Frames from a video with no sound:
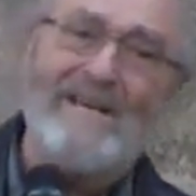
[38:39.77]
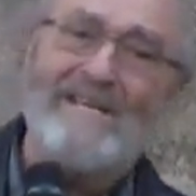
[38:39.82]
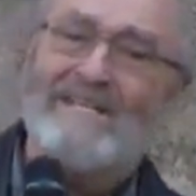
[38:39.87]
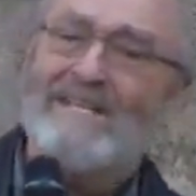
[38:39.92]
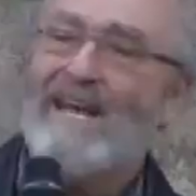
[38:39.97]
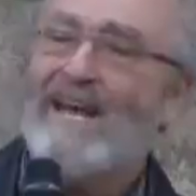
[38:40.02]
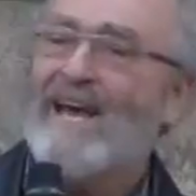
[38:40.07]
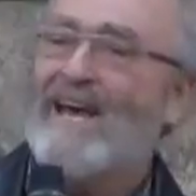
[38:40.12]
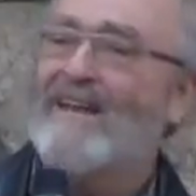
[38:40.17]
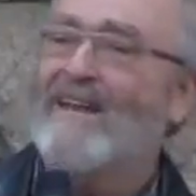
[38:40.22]
my
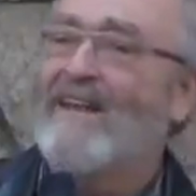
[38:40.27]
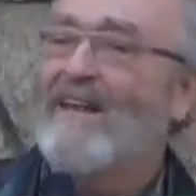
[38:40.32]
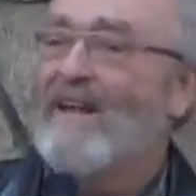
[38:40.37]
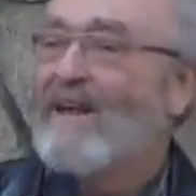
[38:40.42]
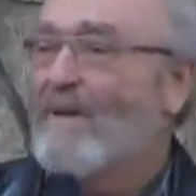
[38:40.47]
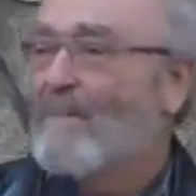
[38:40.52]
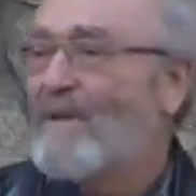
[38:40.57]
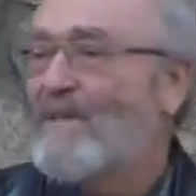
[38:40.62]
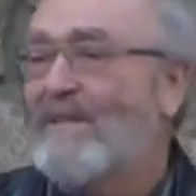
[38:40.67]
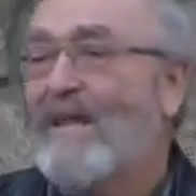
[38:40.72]
dad.
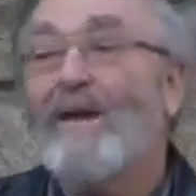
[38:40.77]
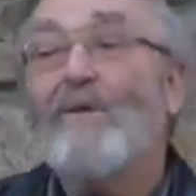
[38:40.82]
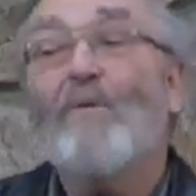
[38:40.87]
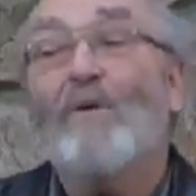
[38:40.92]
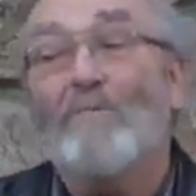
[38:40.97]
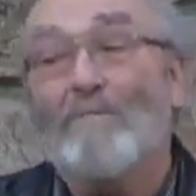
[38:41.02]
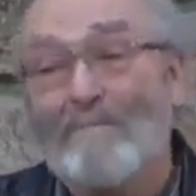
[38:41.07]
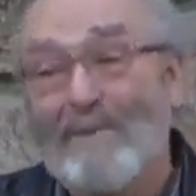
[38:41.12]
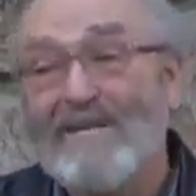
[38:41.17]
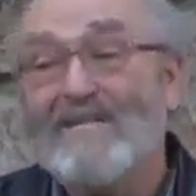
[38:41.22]
But they
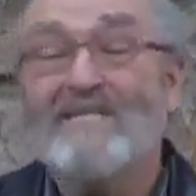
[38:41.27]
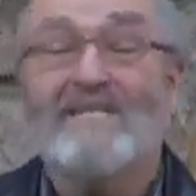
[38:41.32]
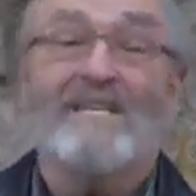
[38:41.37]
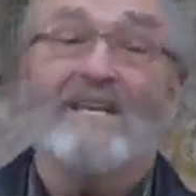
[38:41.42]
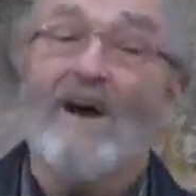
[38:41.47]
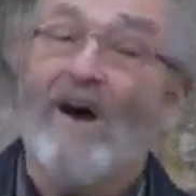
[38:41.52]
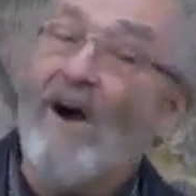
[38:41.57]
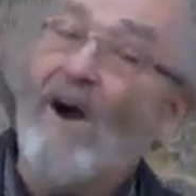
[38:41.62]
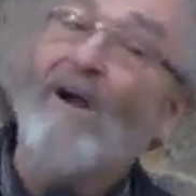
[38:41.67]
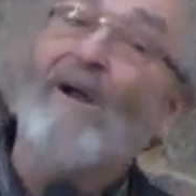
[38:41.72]
were
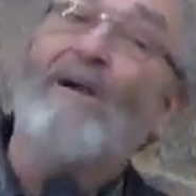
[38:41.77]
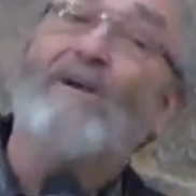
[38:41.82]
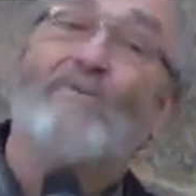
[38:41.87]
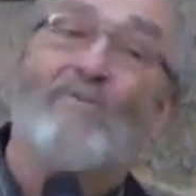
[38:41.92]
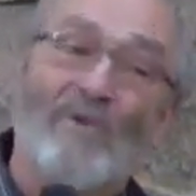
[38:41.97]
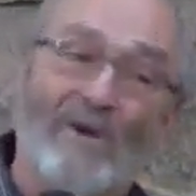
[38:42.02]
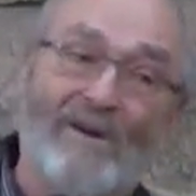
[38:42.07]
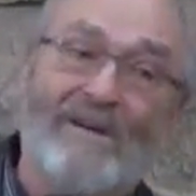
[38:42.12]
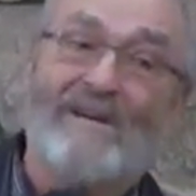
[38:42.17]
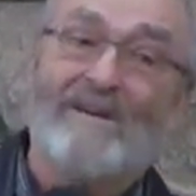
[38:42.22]
busy,
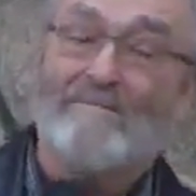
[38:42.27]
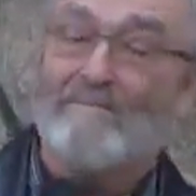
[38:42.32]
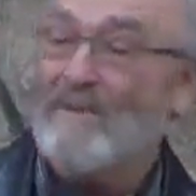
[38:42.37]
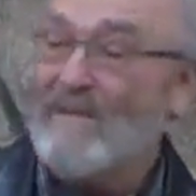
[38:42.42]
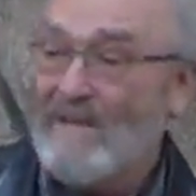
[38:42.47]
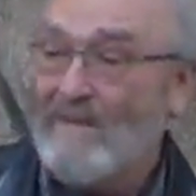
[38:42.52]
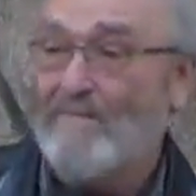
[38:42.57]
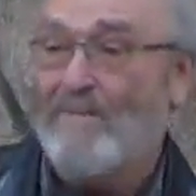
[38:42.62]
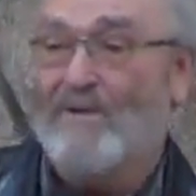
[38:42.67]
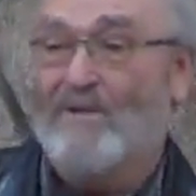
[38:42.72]
hard-working
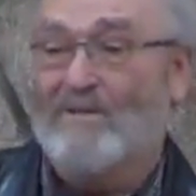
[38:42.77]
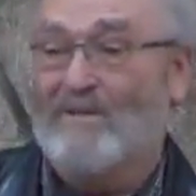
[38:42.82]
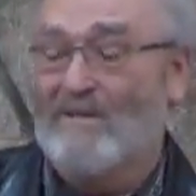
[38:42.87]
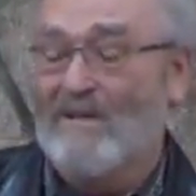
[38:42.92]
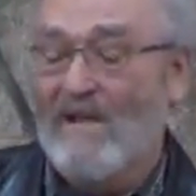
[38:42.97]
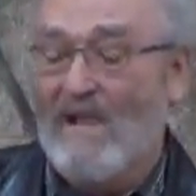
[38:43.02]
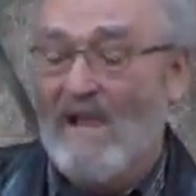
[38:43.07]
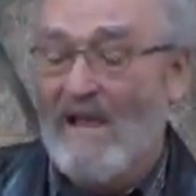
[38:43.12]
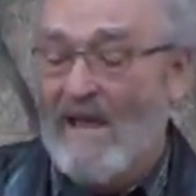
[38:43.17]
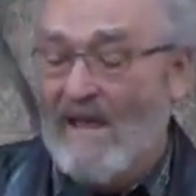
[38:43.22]
people.
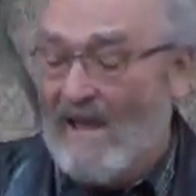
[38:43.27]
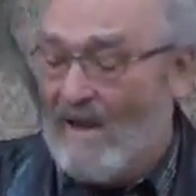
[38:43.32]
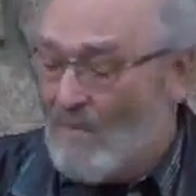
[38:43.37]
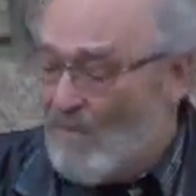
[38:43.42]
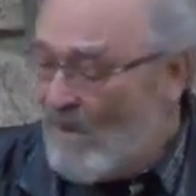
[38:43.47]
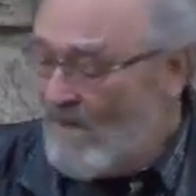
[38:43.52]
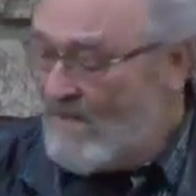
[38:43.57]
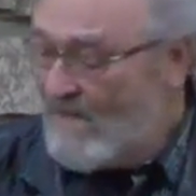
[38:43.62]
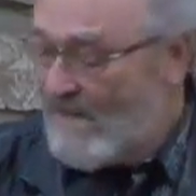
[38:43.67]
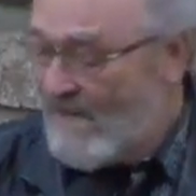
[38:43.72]

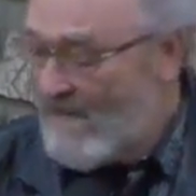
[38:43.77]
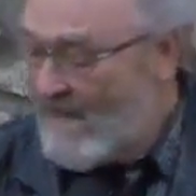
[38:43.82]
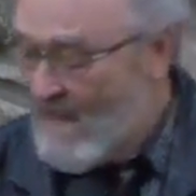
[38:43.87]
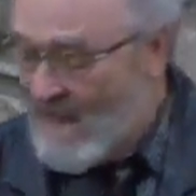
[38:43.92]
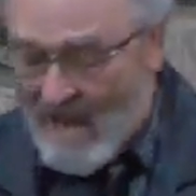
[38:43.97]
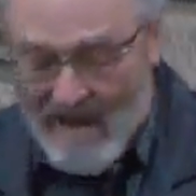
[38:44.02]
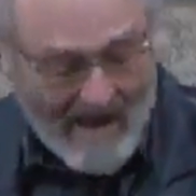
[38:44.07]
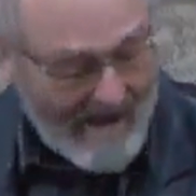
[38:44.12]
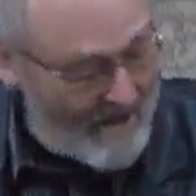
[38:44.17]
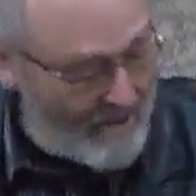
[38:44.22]
And one day,
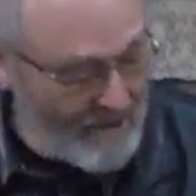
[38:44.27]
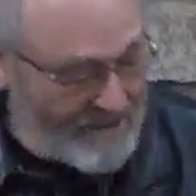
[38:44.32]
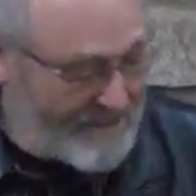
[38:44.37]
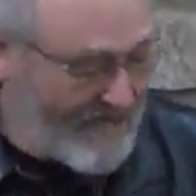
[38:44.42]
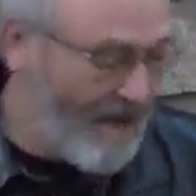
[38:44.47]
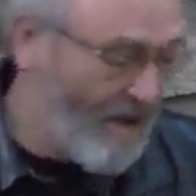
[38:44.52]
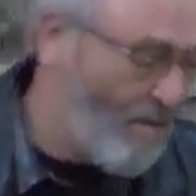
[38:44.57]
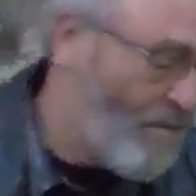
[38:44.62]
I was